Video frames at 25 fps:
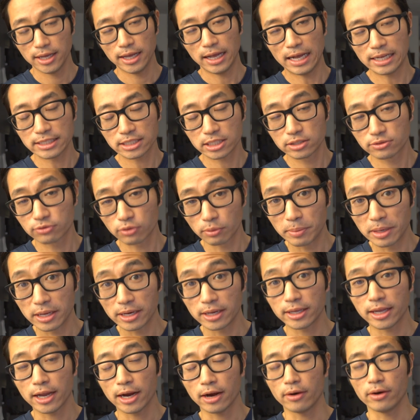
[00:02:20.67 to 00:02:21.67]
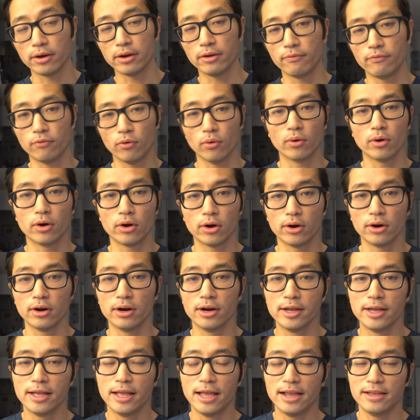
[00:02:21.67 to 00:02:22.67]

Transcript: asks for me to carry it for her.